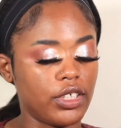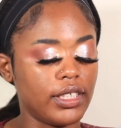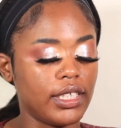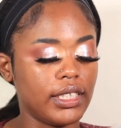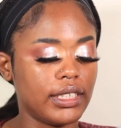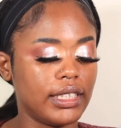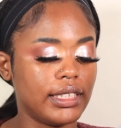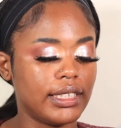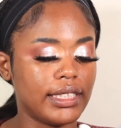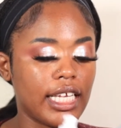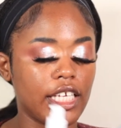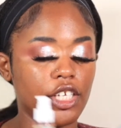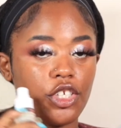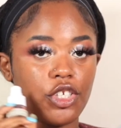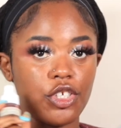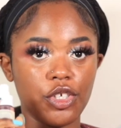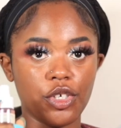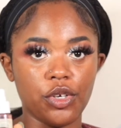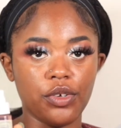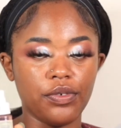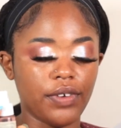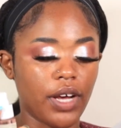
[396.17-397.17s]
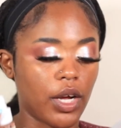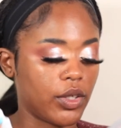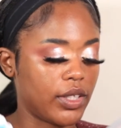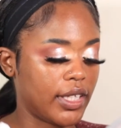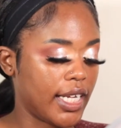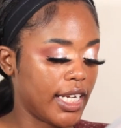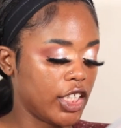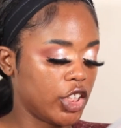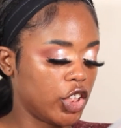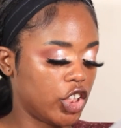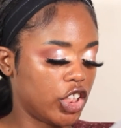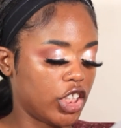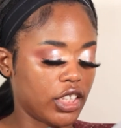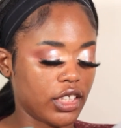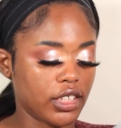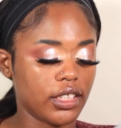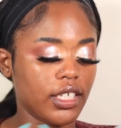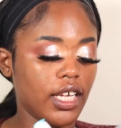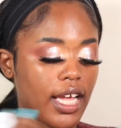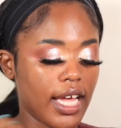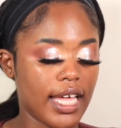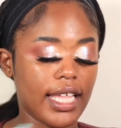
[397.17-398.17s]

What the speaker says: This is their new foundation.